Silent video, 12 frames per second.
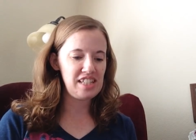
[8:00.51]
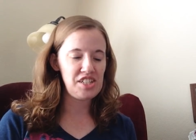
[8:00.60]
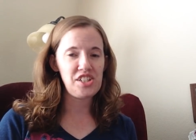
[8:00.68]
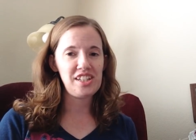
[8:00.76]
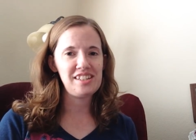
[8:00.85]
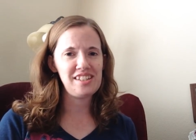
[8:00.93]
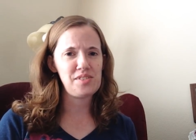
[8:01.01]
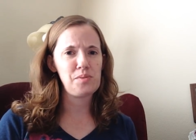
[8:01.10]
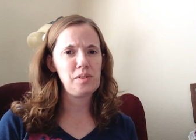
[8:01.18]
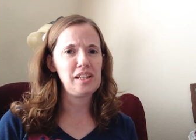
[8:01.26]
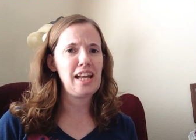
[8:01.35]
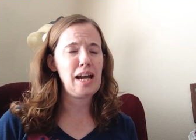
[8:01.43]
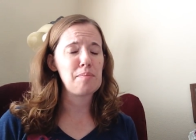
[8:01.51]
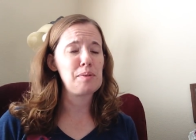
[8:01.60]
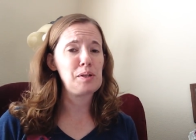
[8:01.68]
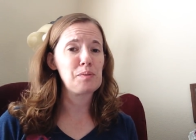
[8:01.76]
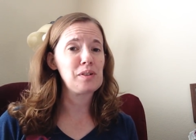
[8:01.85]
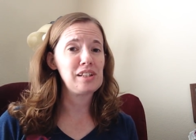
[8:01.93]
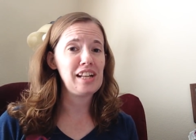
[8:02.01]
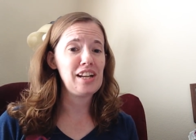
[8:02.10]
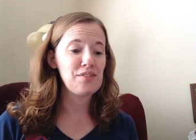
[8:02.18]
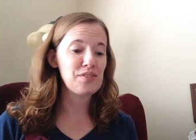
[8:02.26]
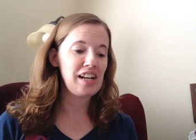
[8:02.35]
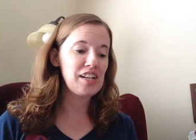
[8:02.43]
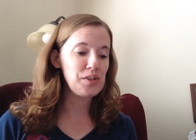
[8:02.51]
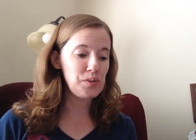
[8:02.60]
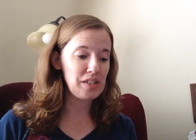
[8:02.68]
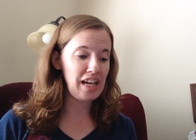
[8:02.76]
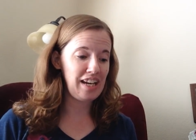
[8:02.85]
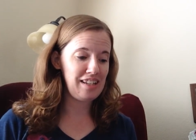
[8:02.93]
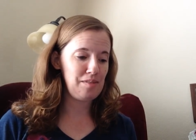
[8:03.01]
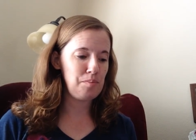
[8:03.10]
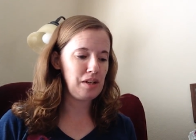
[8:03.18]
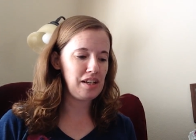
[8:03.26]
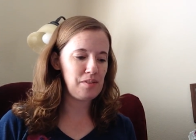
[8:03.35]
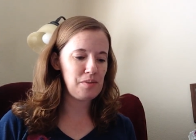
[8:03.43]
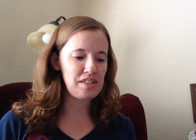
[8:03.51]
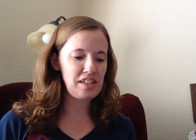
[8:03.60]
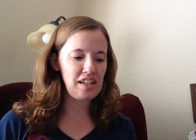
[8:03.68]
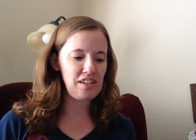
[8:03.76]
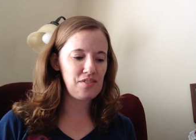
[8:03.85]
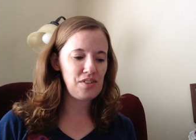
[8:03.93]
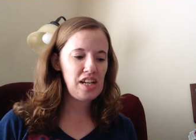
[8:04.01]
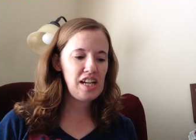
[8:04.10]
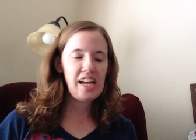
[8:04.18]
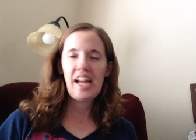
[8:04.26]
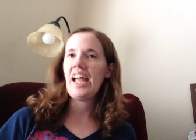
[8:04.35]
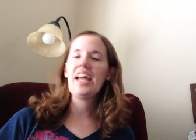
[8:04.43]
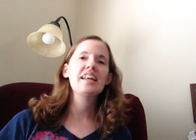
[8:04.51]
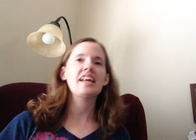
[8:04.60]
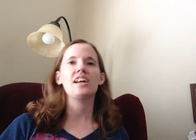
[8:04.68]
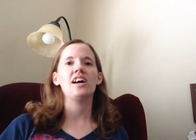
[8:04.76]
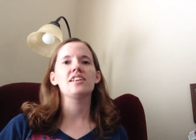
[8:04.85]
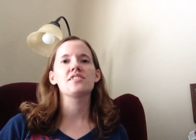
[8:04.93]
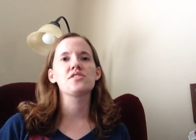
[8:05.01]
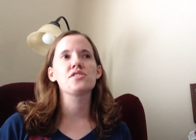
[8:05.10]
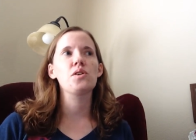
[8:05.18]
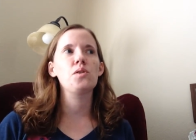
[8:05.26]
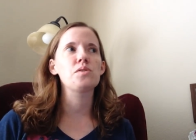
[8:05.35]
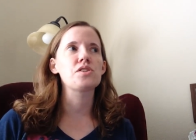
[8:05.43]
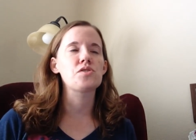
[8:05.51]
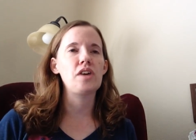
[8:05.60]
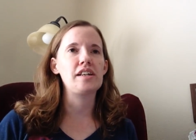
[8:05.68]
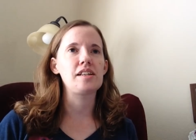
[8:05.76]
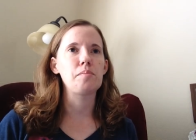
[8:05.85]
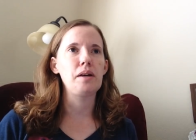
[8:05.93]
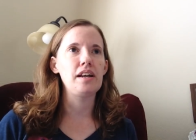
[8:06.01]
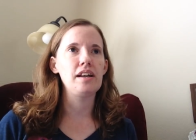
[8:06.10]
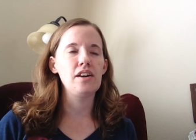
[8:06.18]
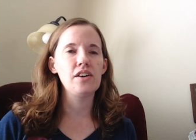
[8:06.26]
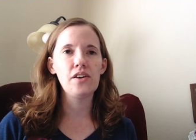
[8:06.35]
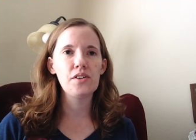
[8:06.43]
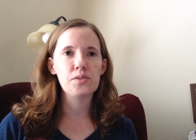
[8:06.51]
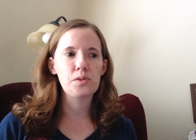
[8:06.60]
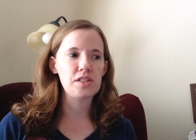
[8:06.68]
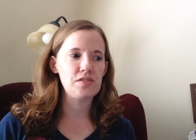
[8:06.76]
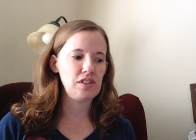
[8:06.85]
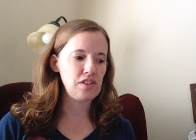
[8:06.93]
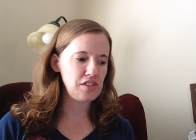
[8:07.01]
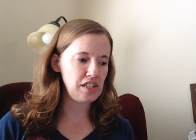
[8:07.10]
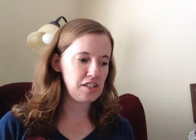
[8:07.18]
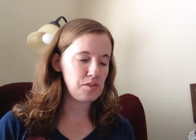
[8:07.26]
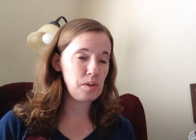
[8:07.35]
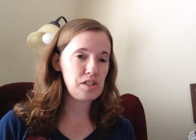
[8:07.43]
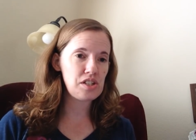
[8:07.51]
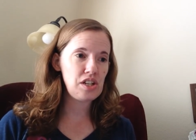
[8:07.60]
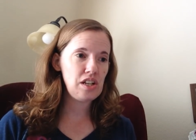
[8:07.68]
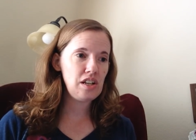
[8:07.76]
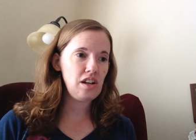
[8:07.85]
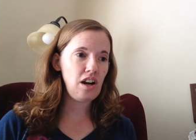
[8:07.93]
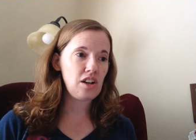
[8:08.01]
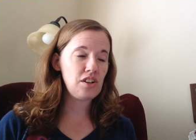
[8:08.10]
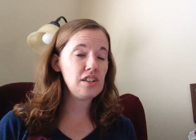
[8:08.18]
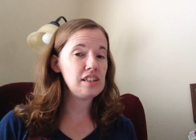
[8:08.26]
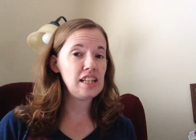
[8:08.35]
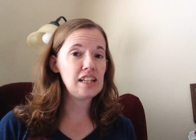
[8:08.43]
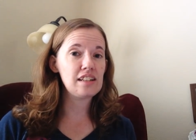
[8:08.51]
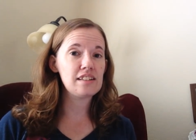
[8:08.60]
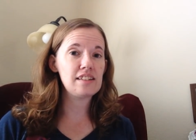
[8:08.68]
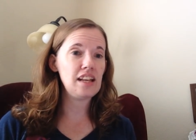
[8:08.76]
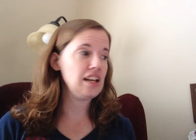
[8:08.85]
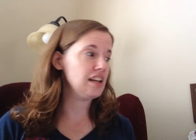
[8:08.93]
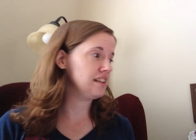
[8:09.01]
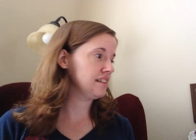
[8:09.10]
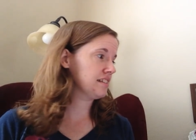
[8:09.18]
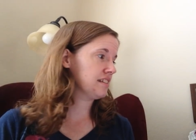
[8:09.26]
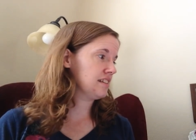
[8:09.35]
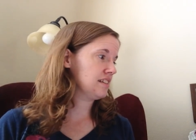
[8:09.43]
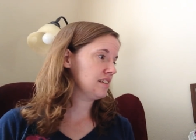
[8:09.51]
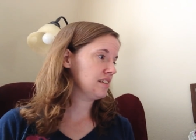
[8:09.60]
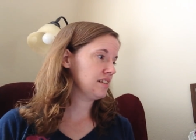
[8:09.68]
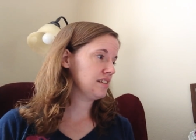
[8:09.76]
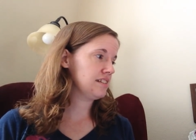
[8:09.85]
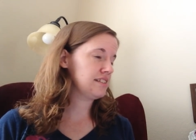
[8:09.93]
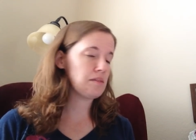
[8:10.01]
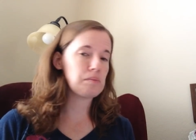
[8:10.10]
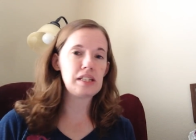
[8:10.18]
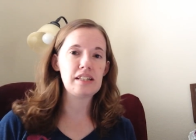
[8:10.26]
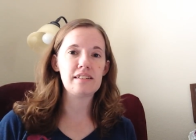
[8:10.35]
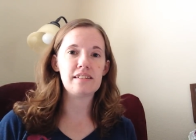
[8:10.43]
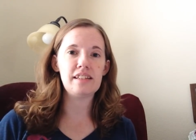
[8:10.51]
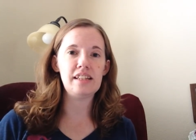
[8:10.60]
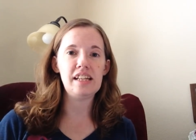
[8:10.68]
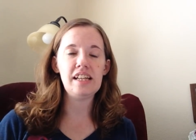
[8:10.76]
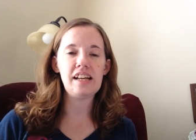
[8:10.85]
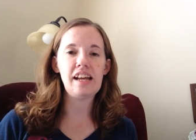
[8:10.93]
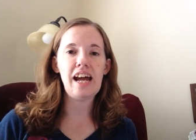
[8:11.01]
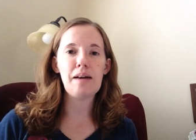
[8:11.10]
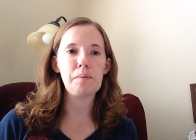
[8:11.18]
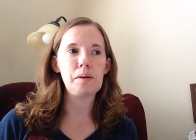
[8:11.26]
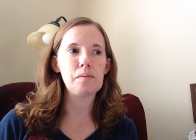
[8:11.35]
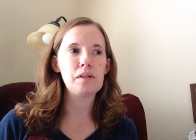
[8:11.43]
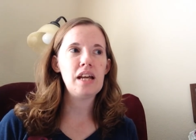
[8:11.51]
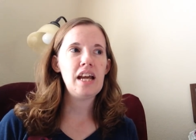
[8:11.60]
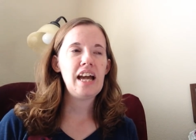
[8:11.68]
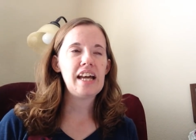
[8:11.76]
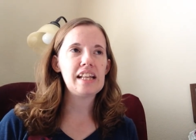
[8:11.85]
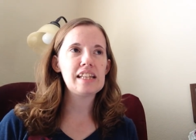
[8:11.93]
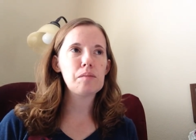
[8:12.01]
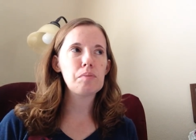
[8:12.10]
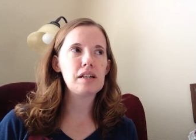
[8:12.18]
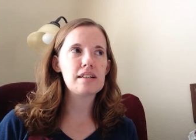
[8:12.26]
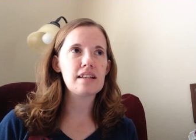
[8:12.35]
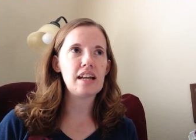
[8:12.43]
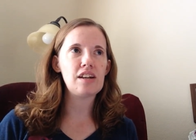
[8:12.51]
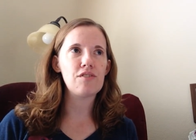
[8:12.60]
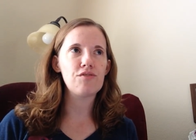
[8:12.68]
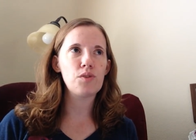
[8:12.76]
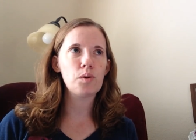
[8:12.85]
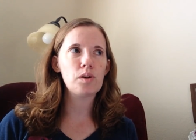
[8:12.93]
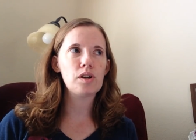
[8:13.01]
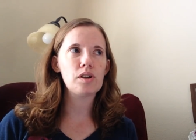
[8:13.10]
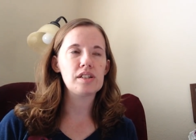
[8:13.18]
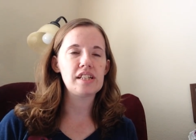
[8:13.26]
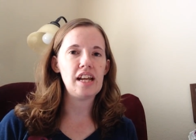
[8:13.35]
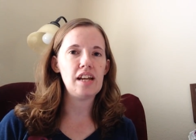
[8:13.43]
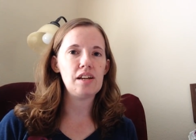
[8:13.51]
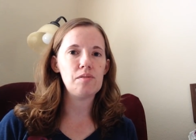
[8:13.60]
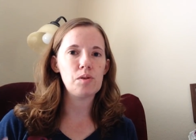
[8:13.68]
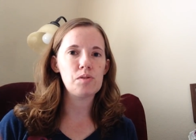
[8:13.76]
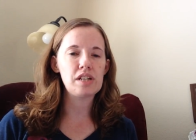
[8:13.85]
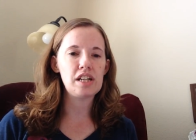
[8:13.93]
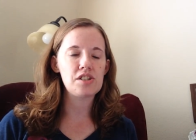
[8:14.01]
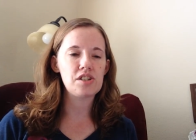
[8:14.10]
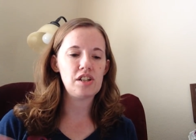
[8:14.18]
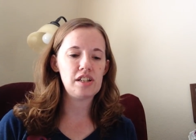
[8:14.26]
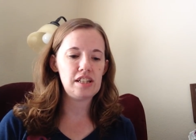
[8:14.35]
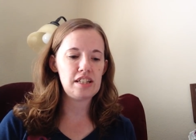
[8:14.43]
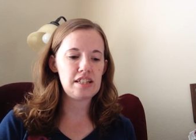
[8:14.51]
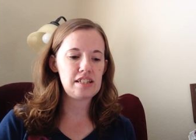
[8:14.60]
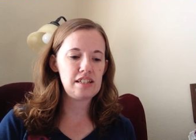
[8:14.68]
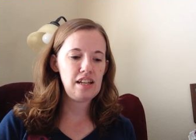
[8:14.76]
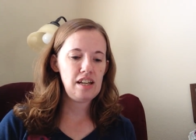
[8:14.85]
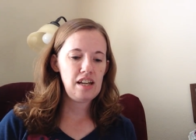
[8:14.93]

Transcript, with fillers: stitching doesn't really happen in real life, and I knew that, but it was kind of, and I got so distracted by all sorts of other things, which are good things and some things that needed to happen. And I think because I had a four day rotation on this,